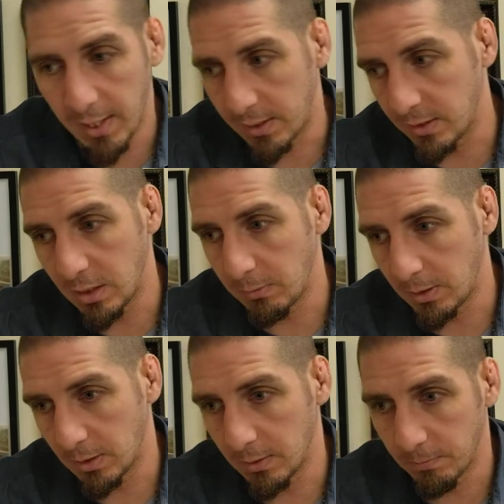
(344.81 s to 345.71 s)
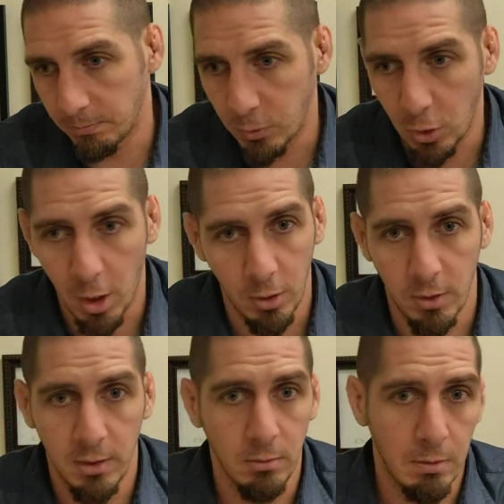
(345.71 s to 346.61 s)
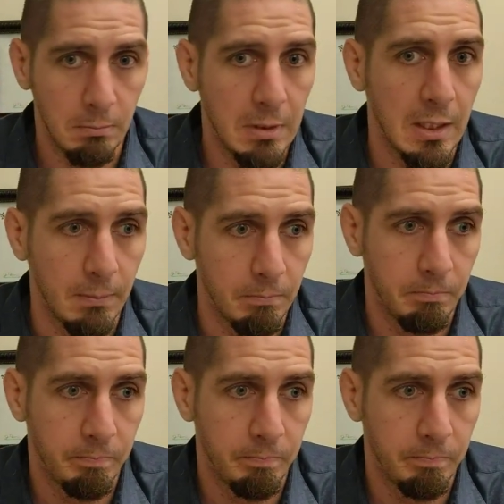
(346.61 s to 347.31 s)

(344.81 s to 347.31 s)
academia scholar that you can be.